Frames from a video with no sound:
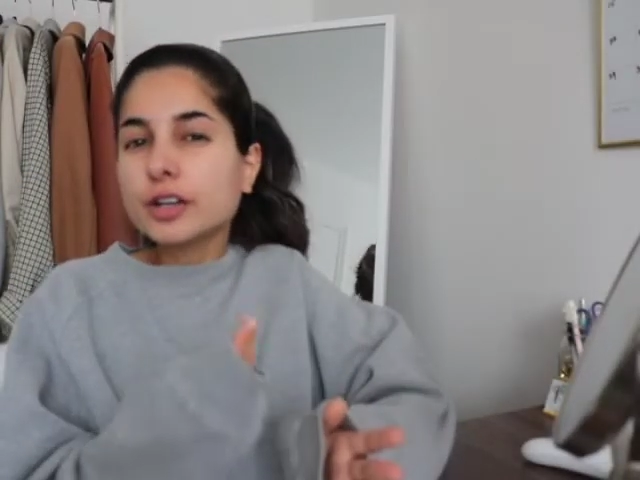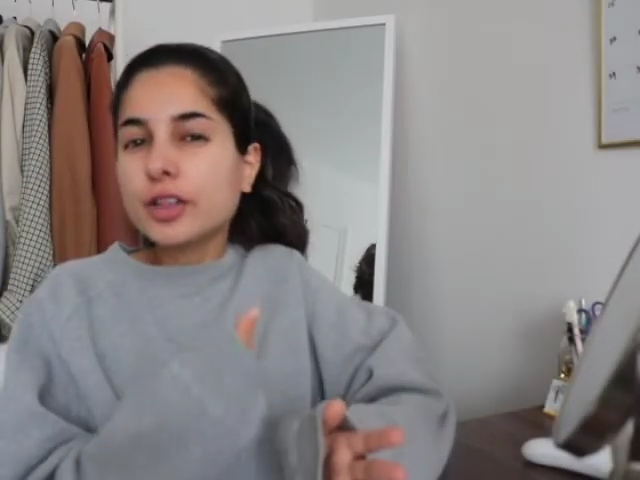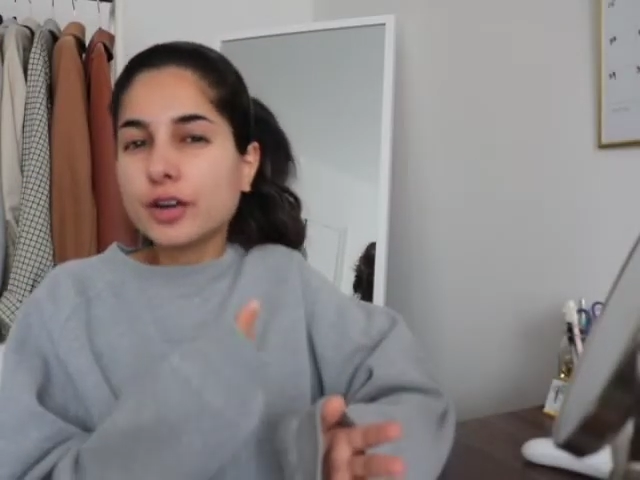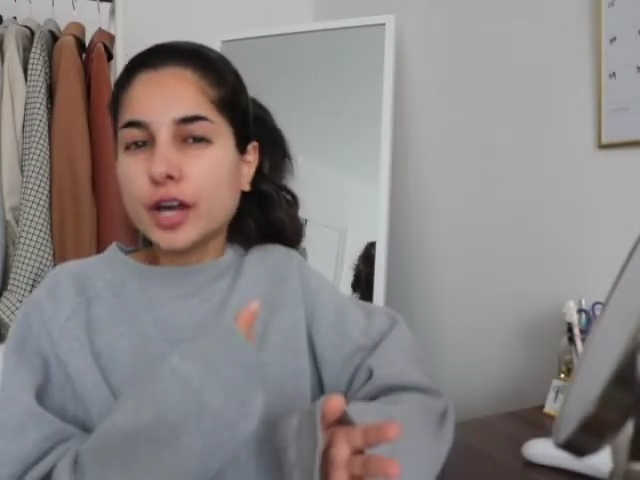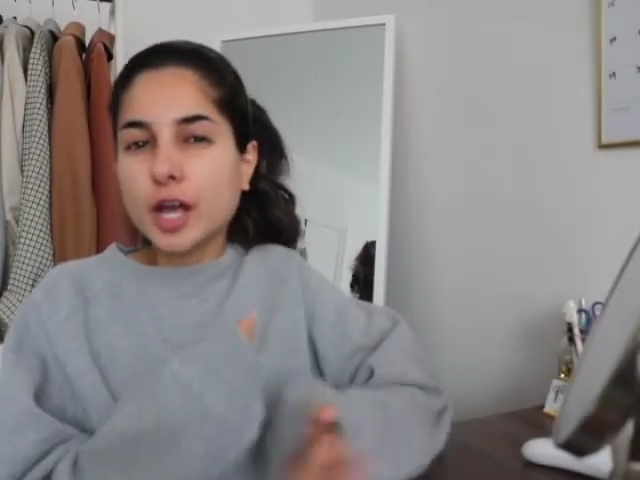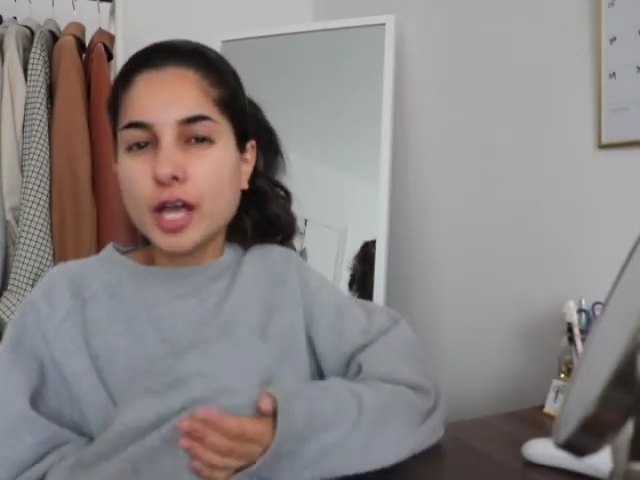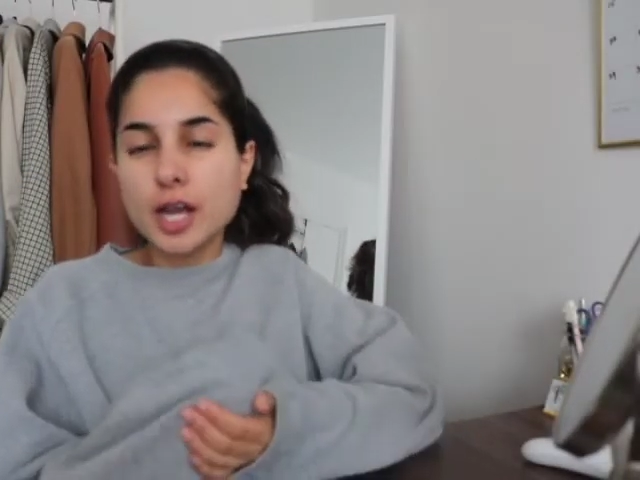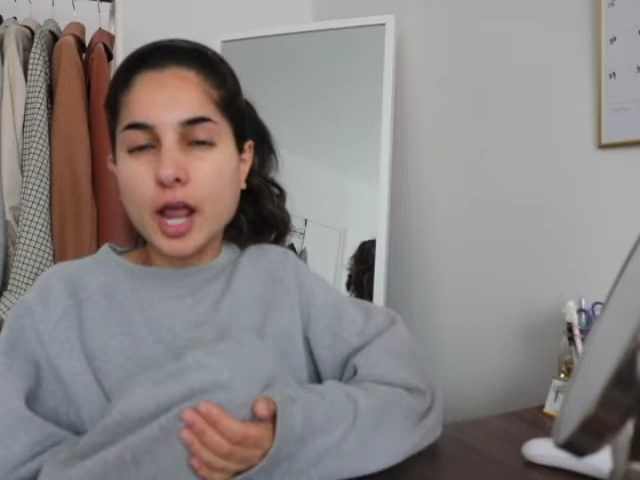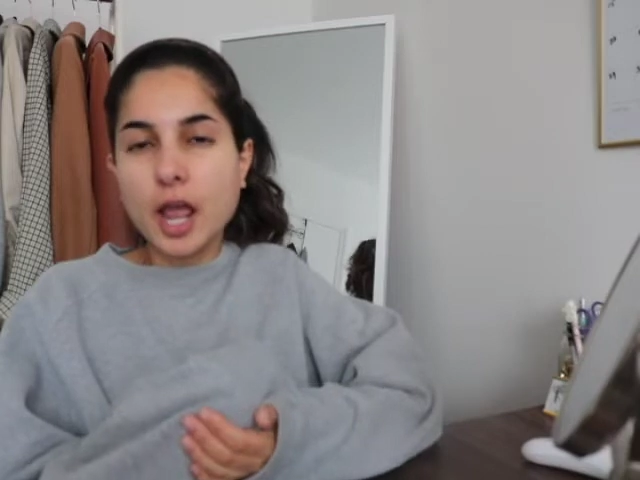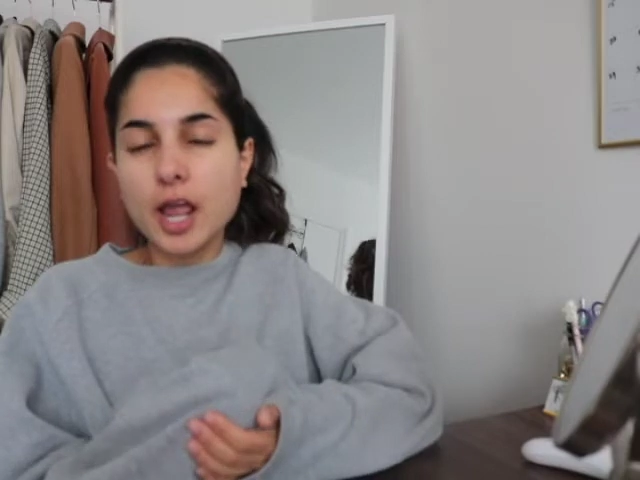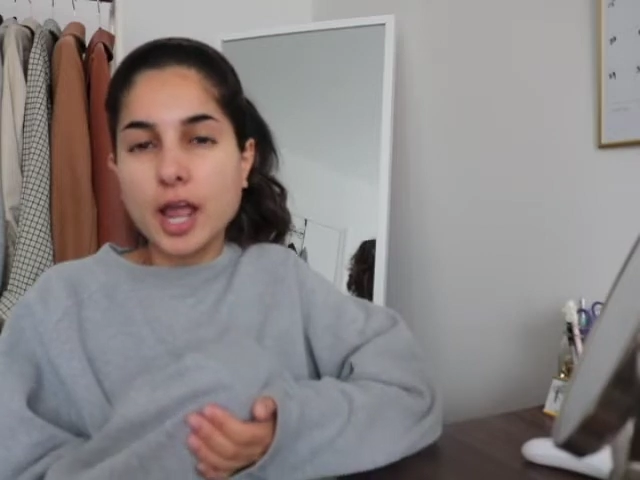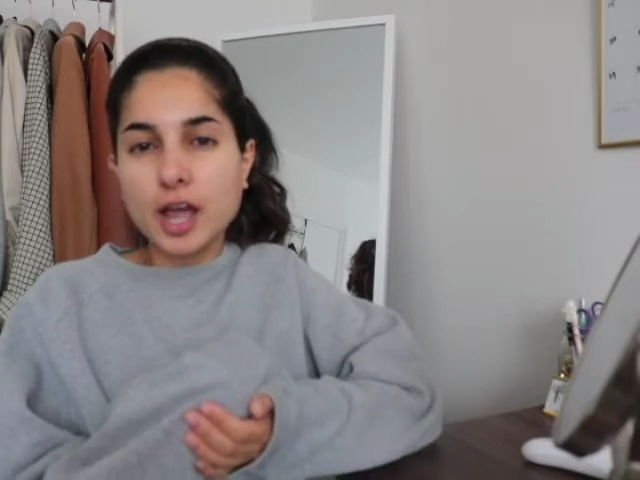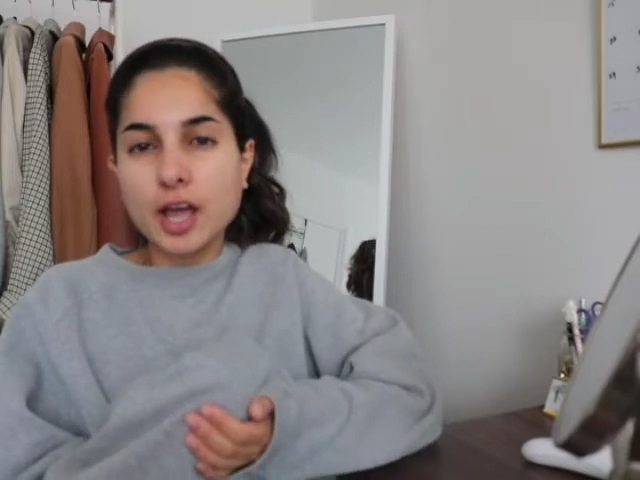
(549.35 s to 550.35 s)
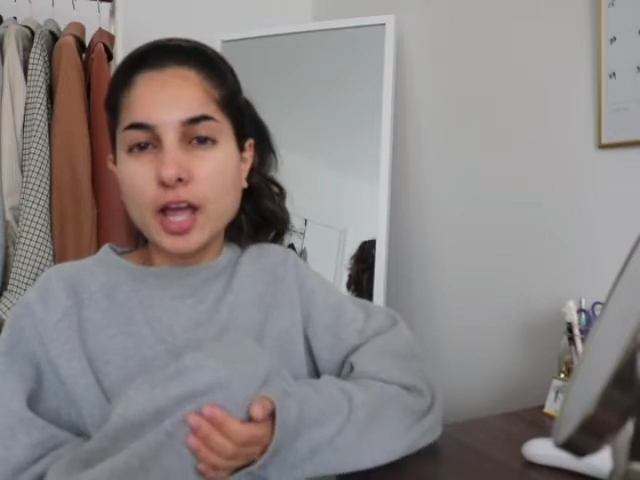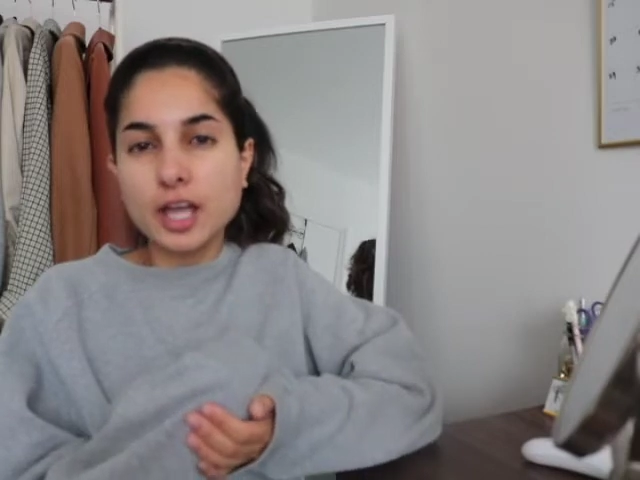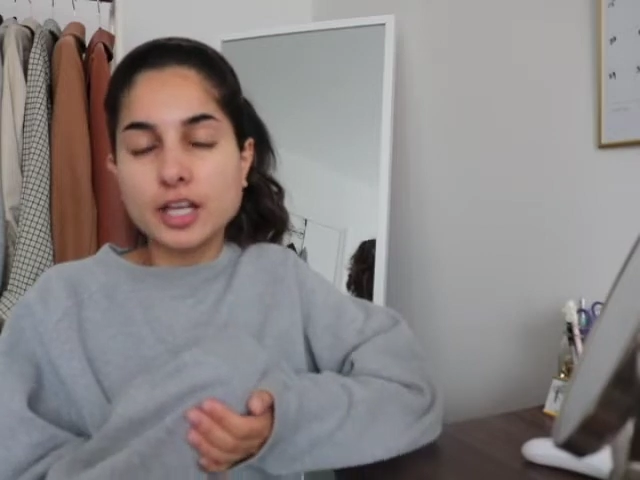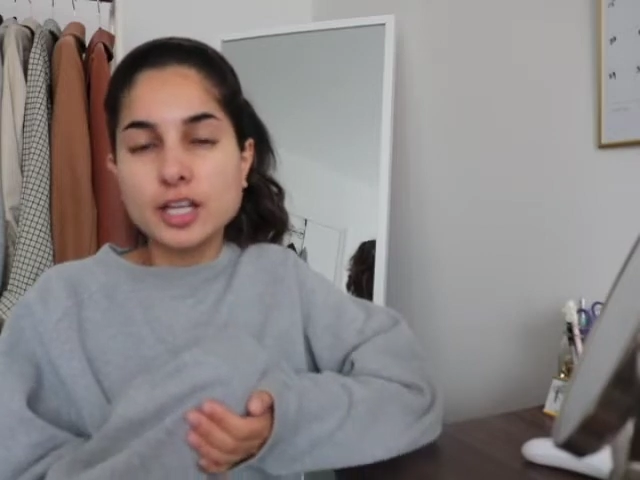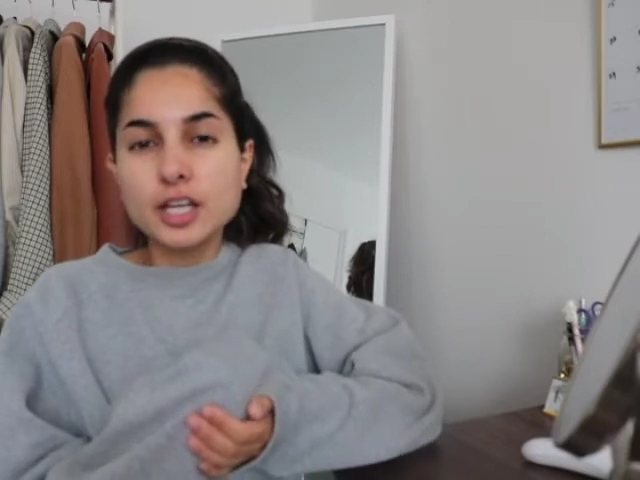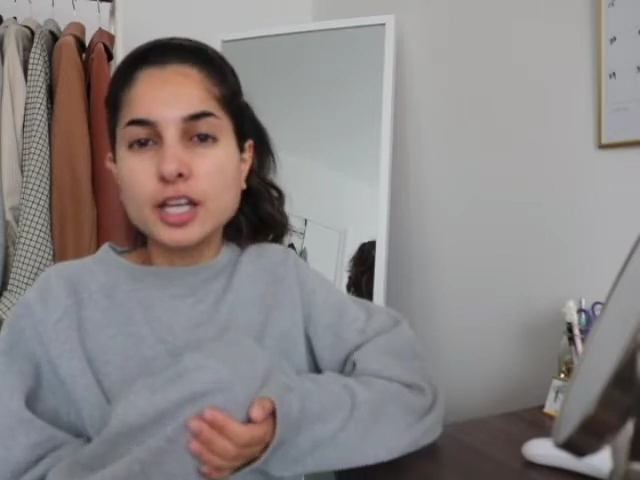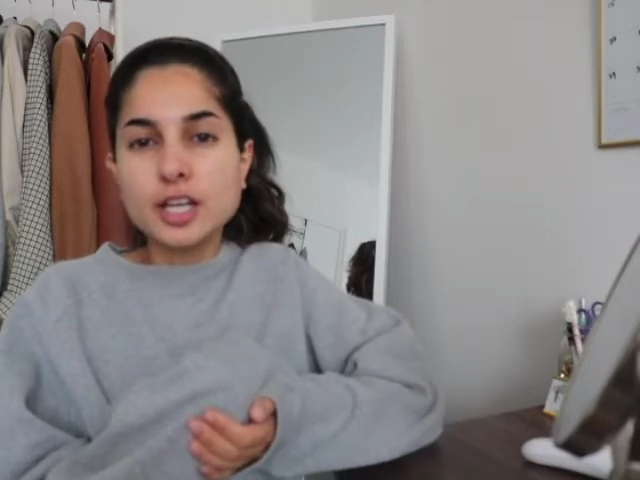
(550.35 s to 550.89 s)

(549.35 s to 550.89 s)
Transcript: to thread, and